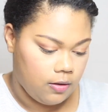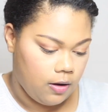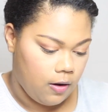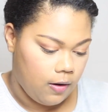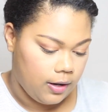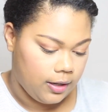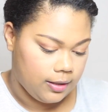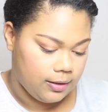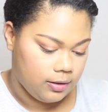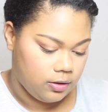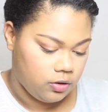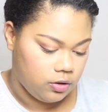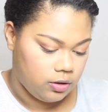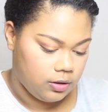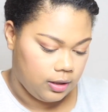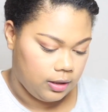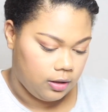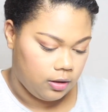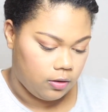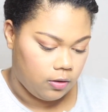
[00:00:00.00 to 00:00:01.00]
Oh, I guess it's
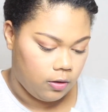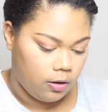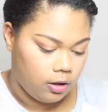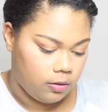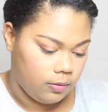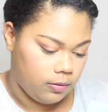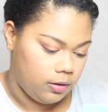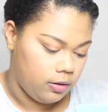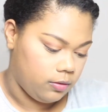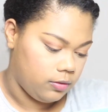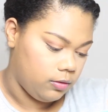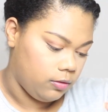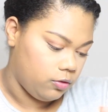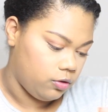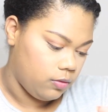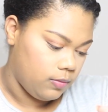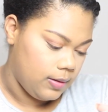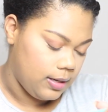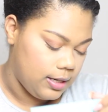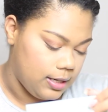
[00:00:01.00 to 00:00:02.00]
just like a card with their
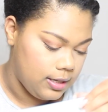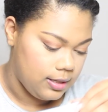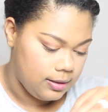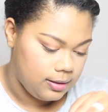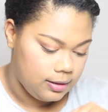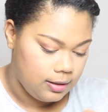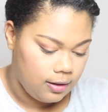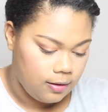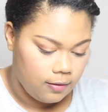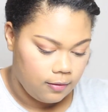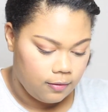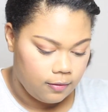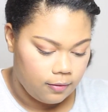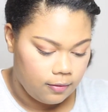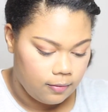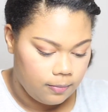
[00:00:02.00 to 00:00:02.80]
social media and stuff.